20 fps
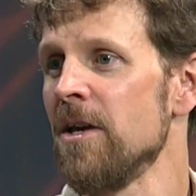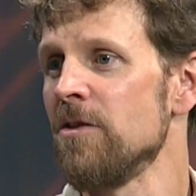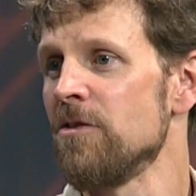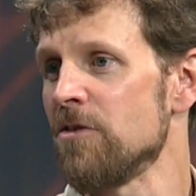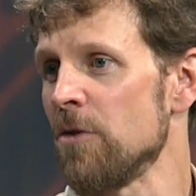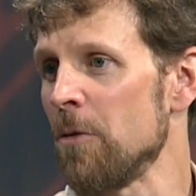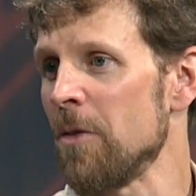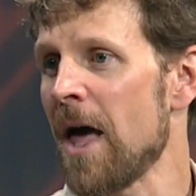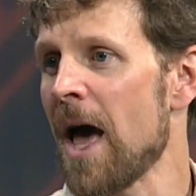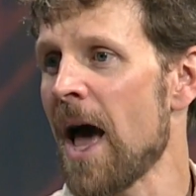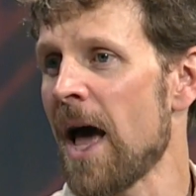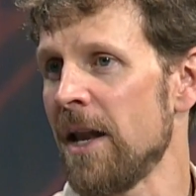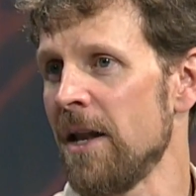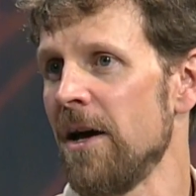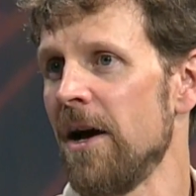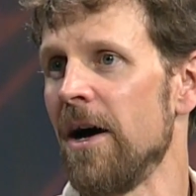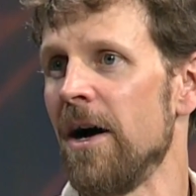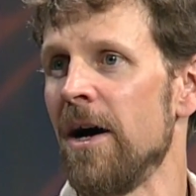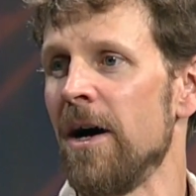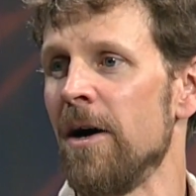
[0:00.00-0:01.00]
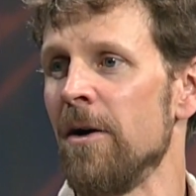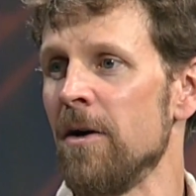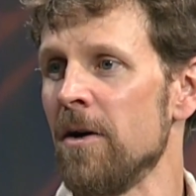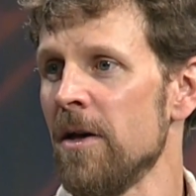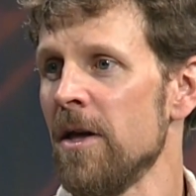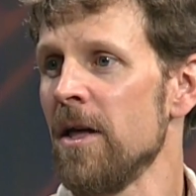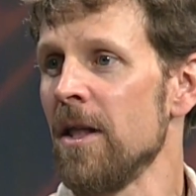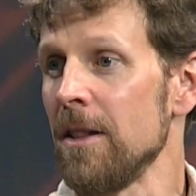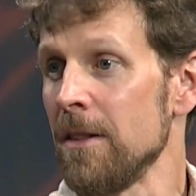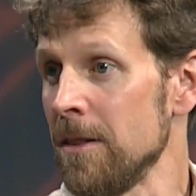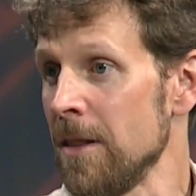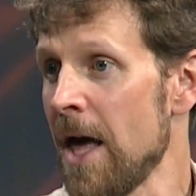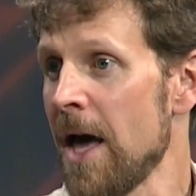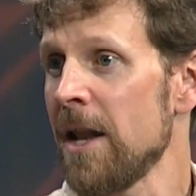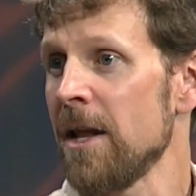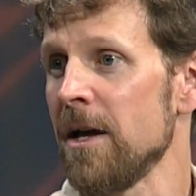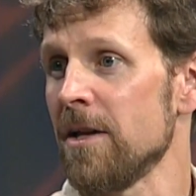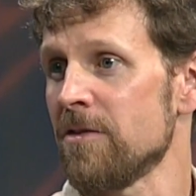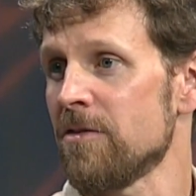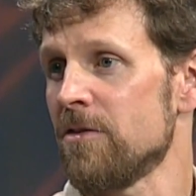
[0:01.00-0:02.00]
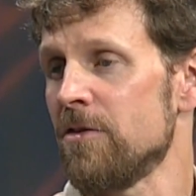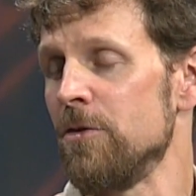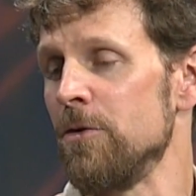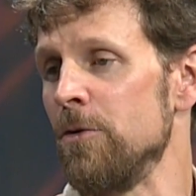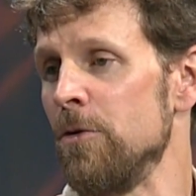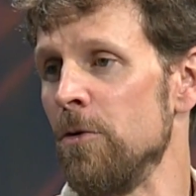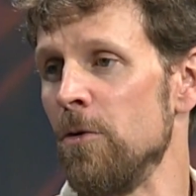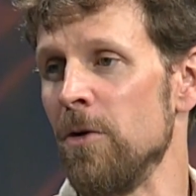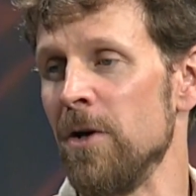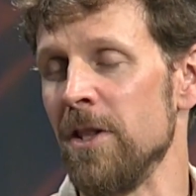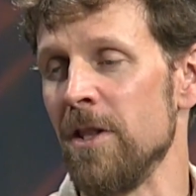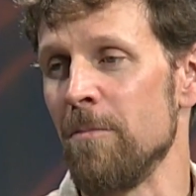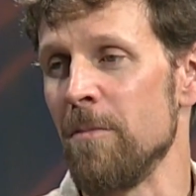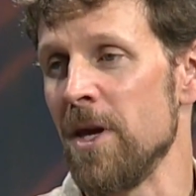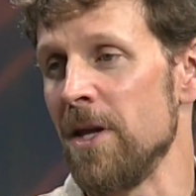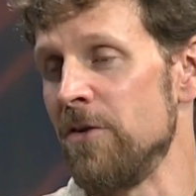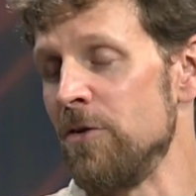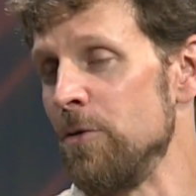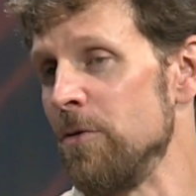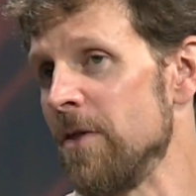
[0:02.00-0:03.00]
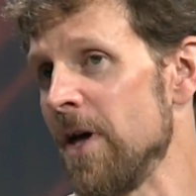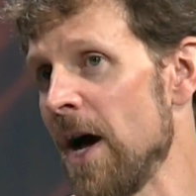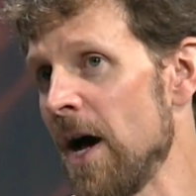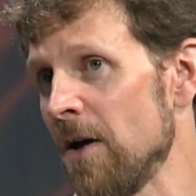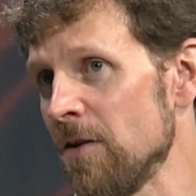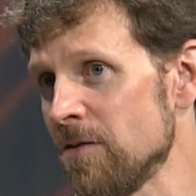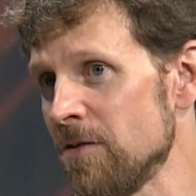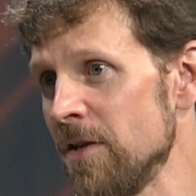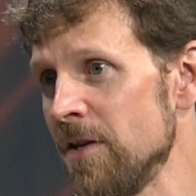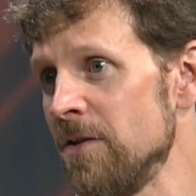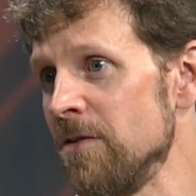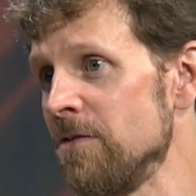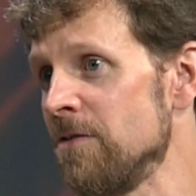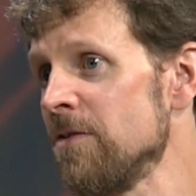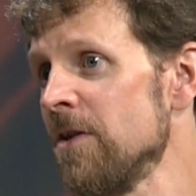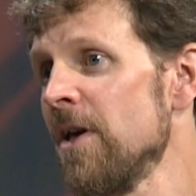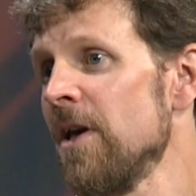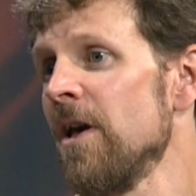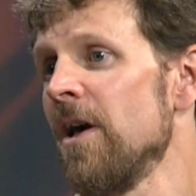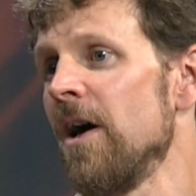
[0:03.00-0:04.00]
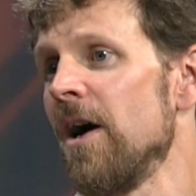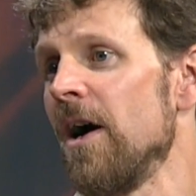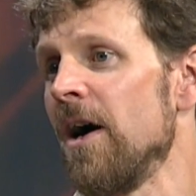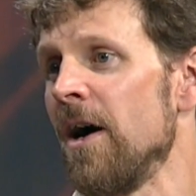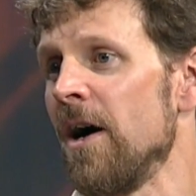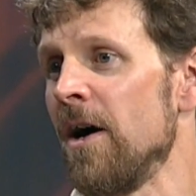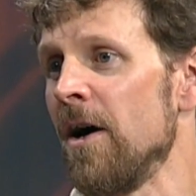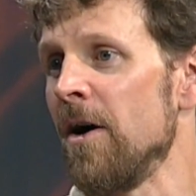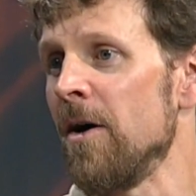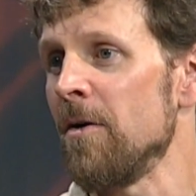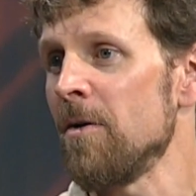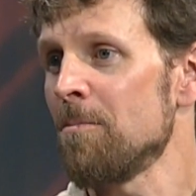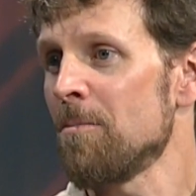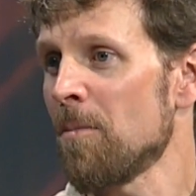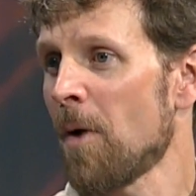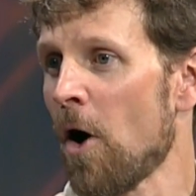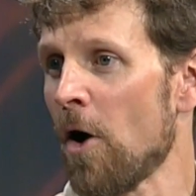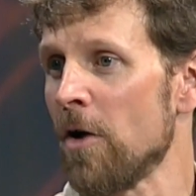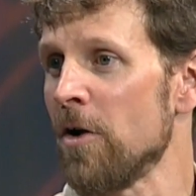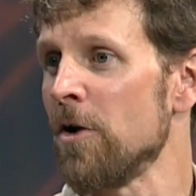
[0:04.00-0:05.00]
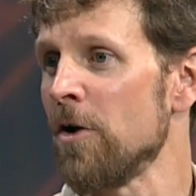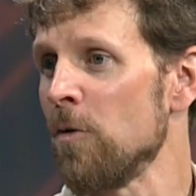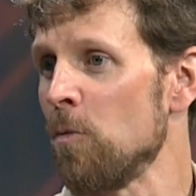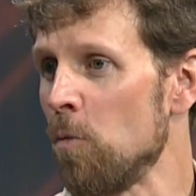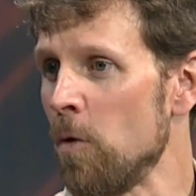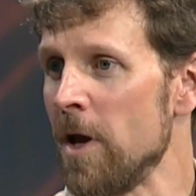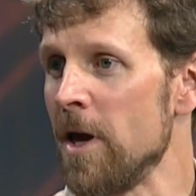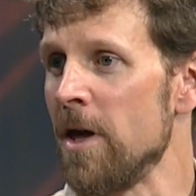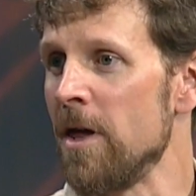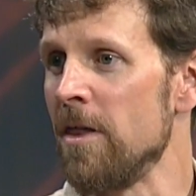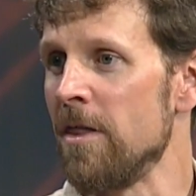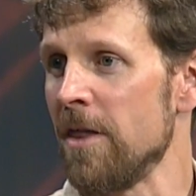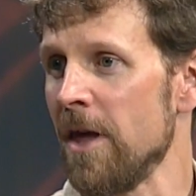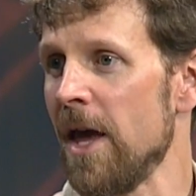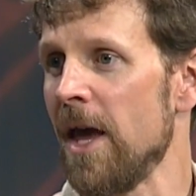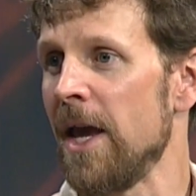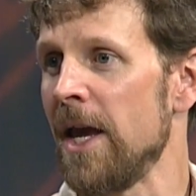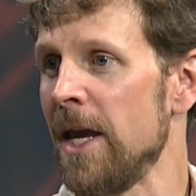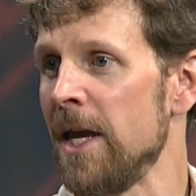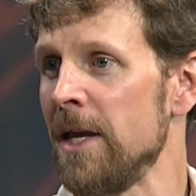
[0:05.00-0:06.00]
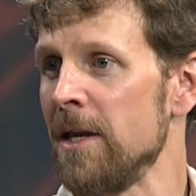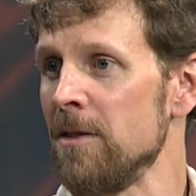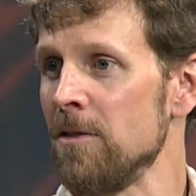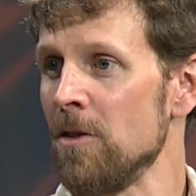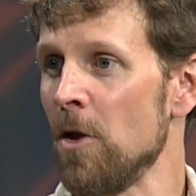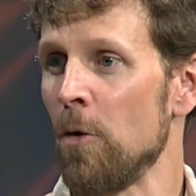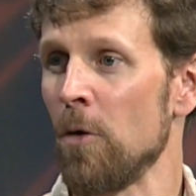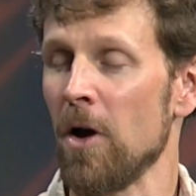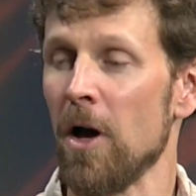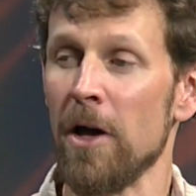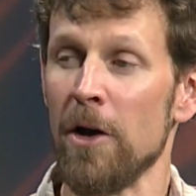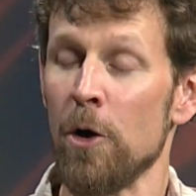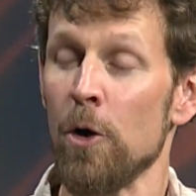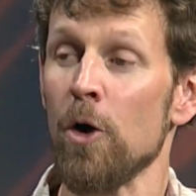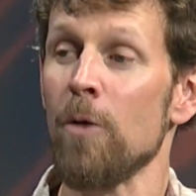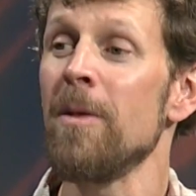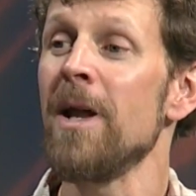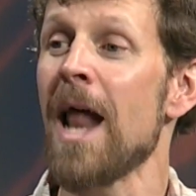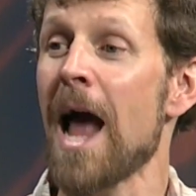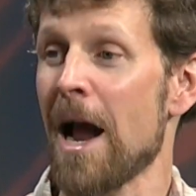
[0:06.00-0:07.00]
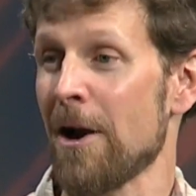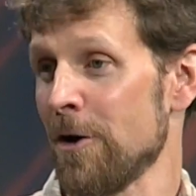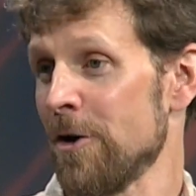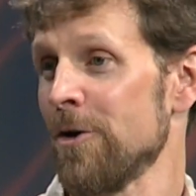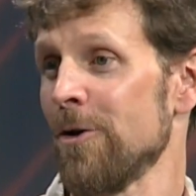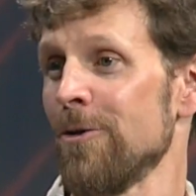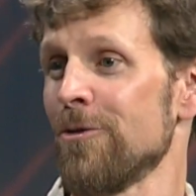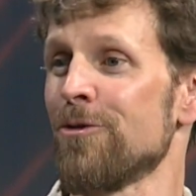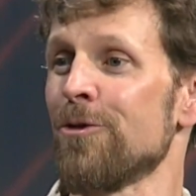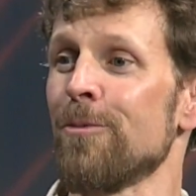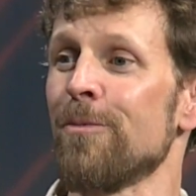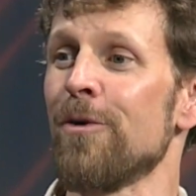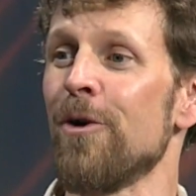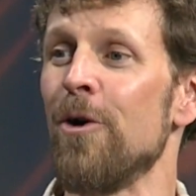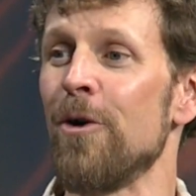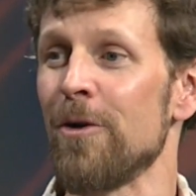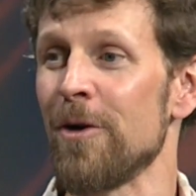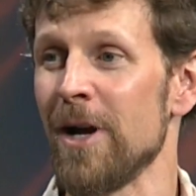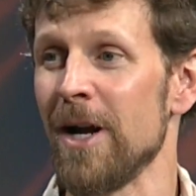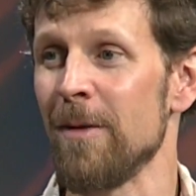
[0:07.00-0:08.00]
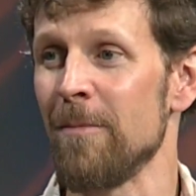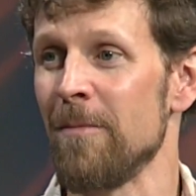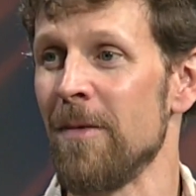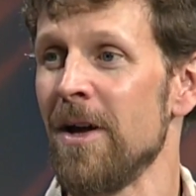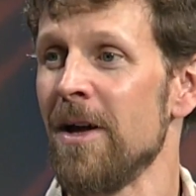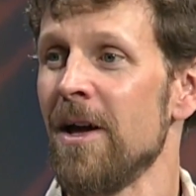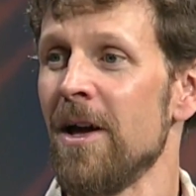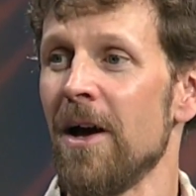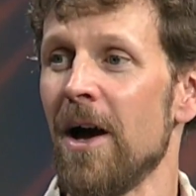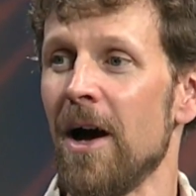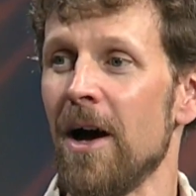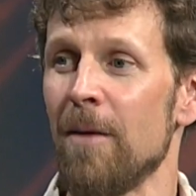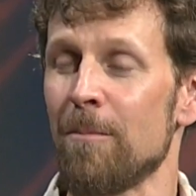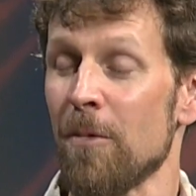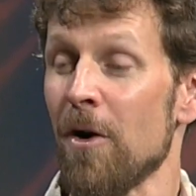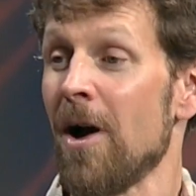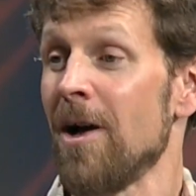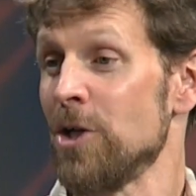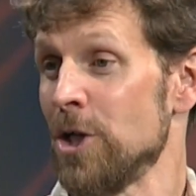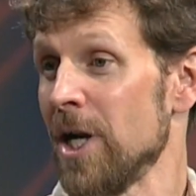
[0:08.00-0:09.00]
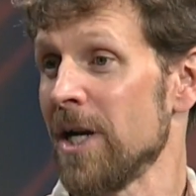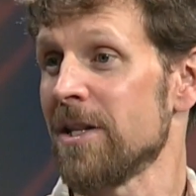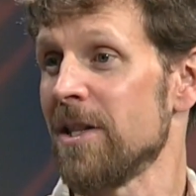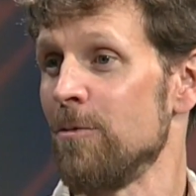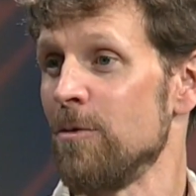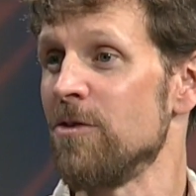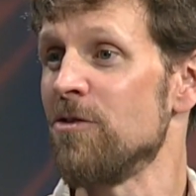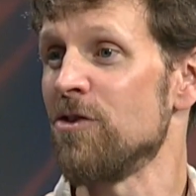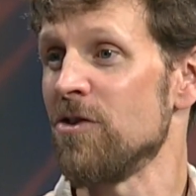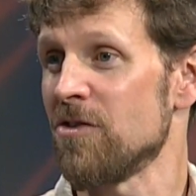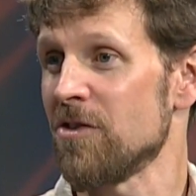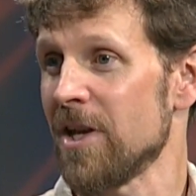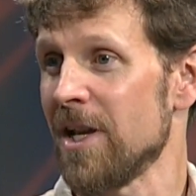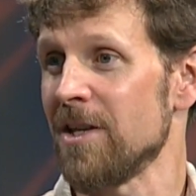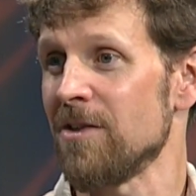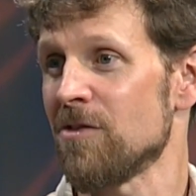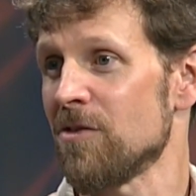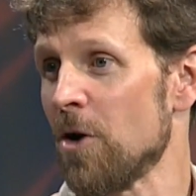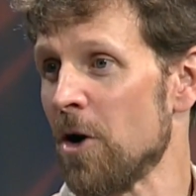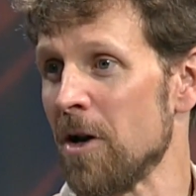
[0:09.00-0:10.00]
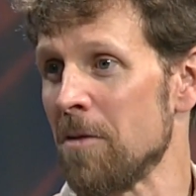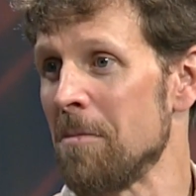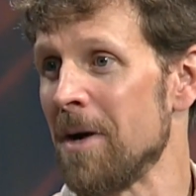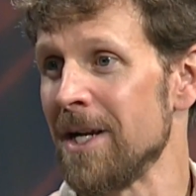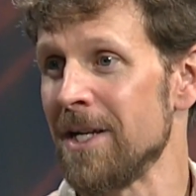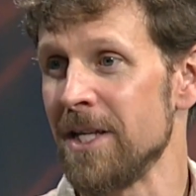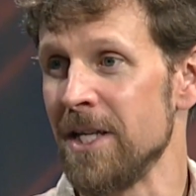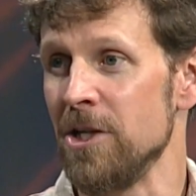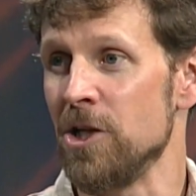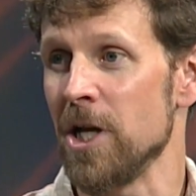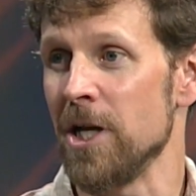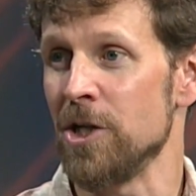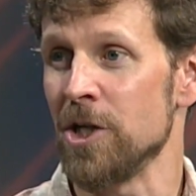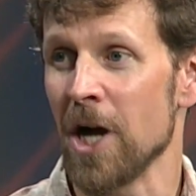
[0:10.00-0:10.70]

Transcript: So that led us to, in the mid-2000s, partner with an urban agriculture program project that was just getting started by T.J.